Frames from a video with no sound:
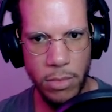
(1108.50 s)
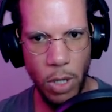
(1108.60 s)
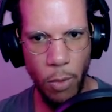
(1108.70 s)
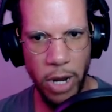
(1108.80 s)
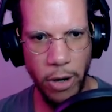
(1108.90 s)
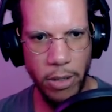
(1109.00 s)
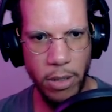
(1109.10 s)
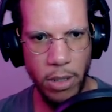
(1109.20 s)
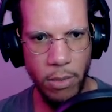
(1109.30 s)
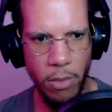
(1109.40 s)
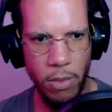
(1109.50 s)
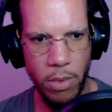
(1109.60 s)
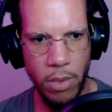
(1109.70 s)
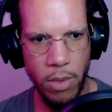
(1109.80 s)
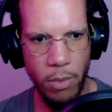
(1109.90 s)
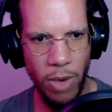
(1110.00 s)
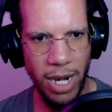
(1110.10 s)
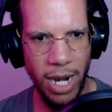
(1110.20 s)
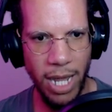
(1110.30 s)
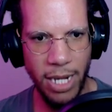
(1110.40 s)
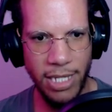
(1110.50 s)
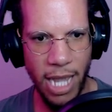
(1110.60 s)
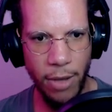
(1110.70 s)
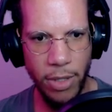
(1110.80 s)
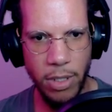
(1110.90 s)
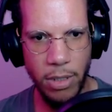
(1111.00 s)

Where? Why did I get a sound?